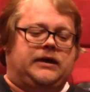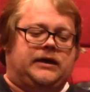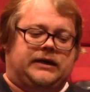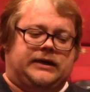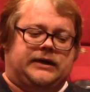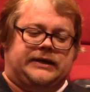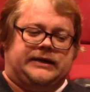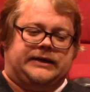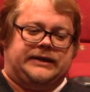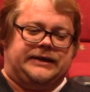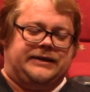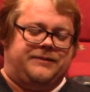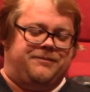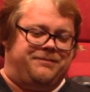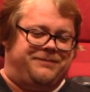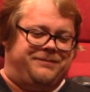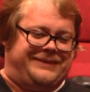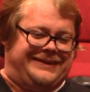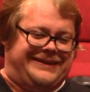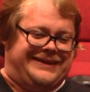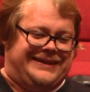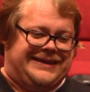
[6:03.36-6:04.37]
Don't
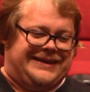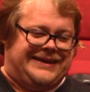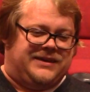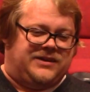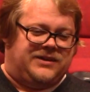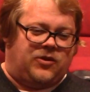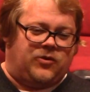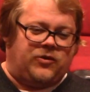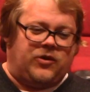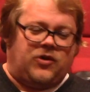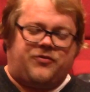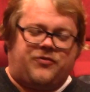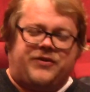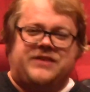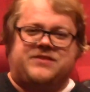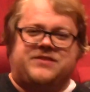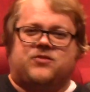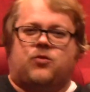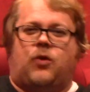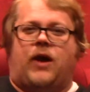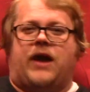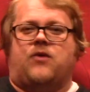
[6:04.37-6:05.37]
know if
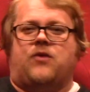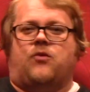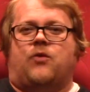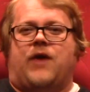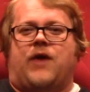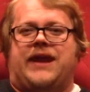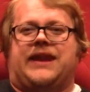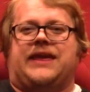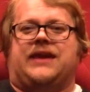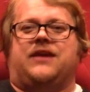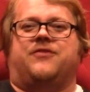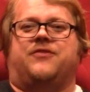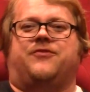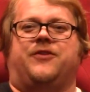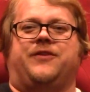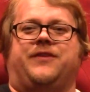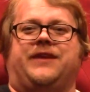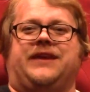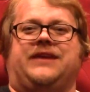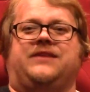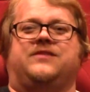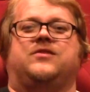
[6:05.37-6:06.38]
he's quite ready for
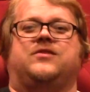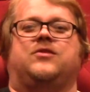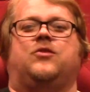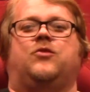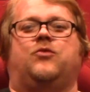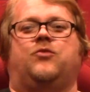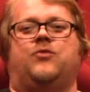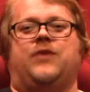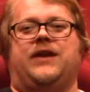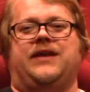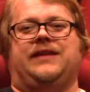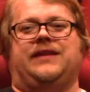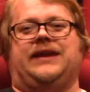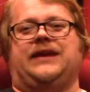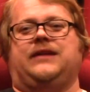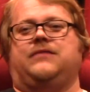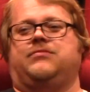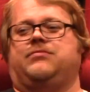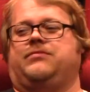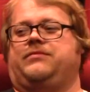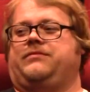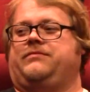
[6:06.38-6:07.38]
these
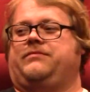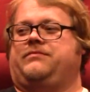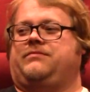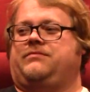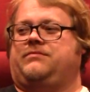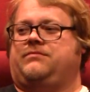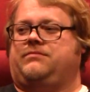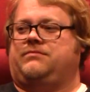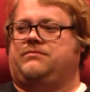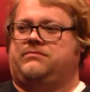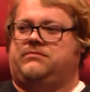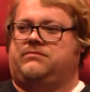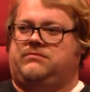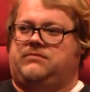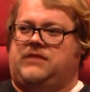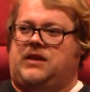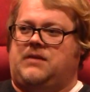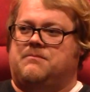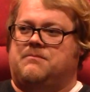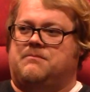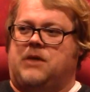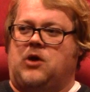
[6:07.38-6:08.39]
really
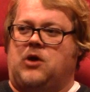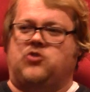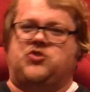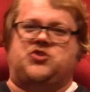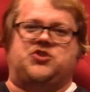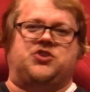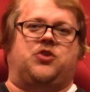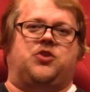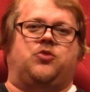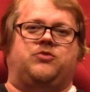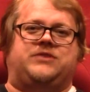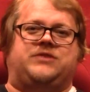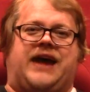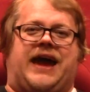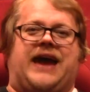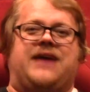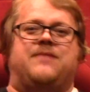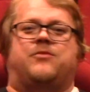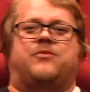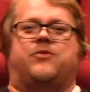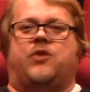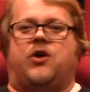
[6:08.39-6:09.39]
emotional
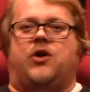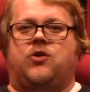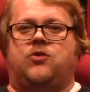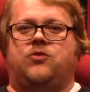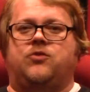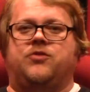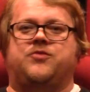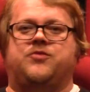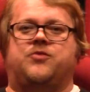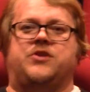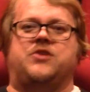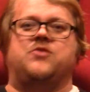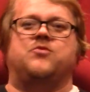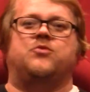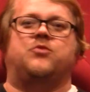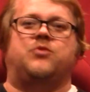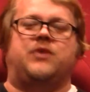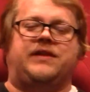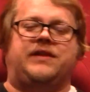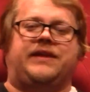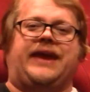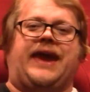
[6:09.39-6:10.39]
type roles where you
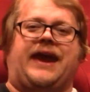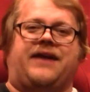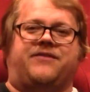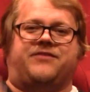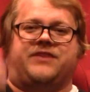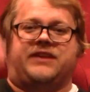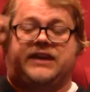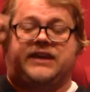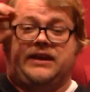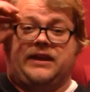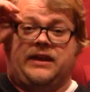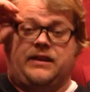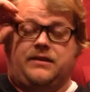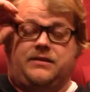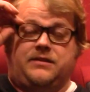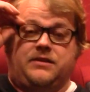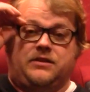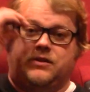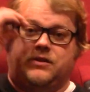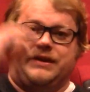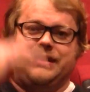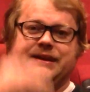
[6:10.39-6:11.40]
really have to get
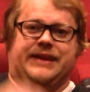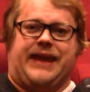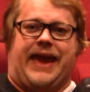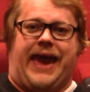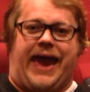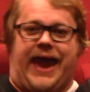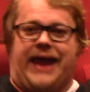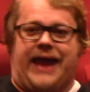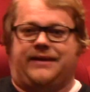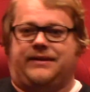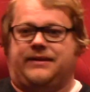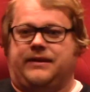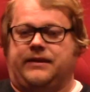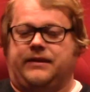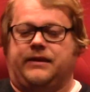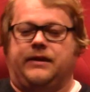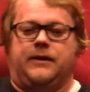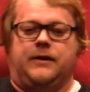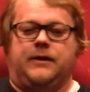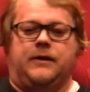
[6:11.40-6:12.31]
into it and act and,